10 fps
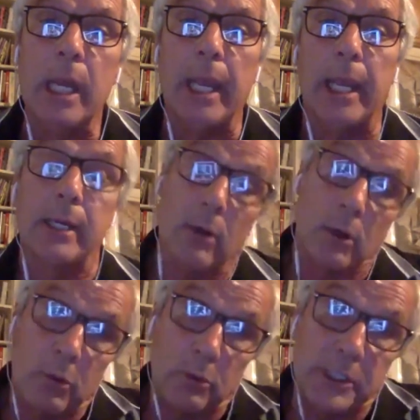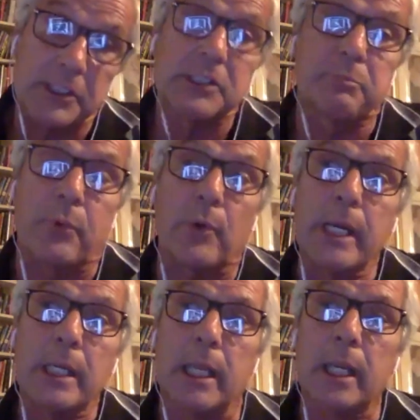And although this is
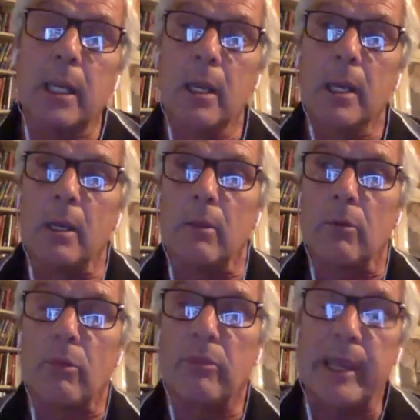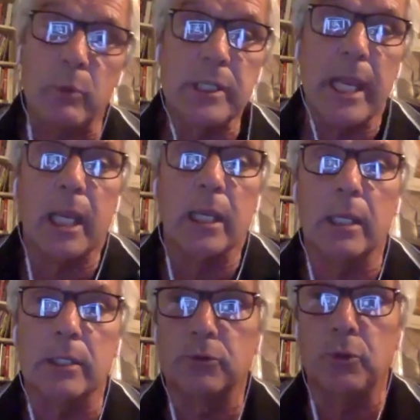braking, they were taking
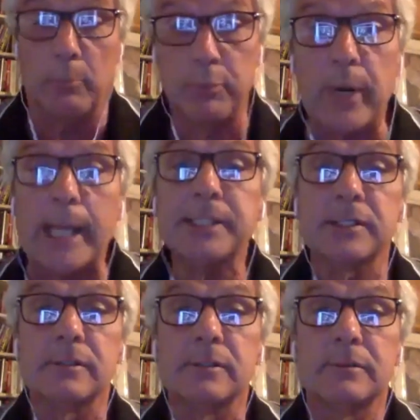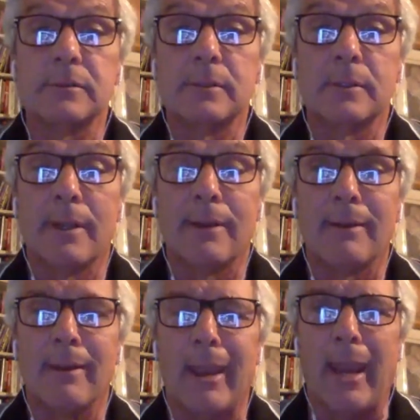it to a press,
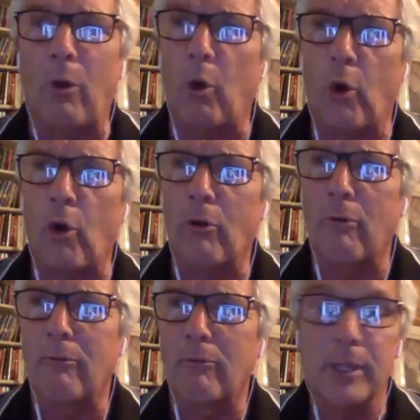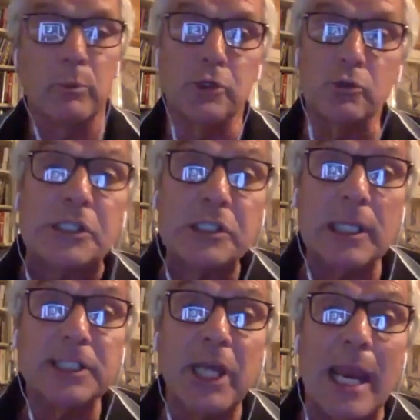or they would use a
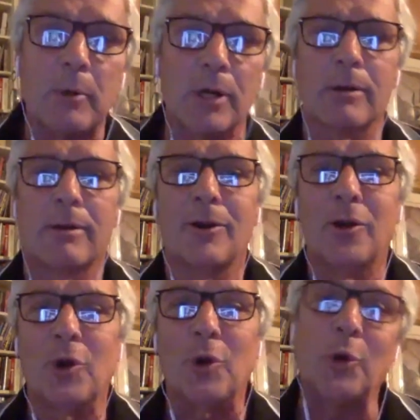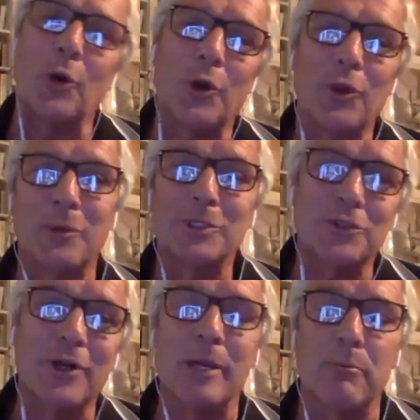sledgehammer, or they would
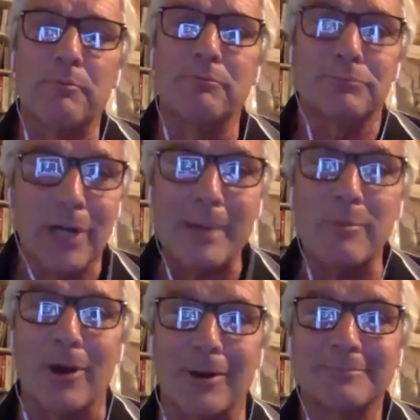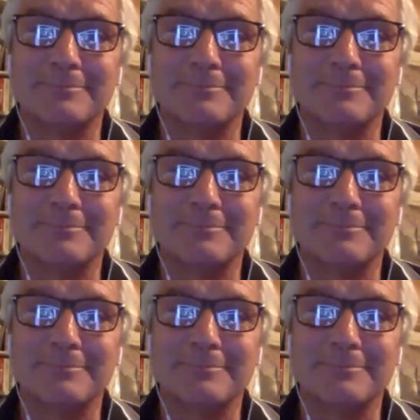try a pry bar.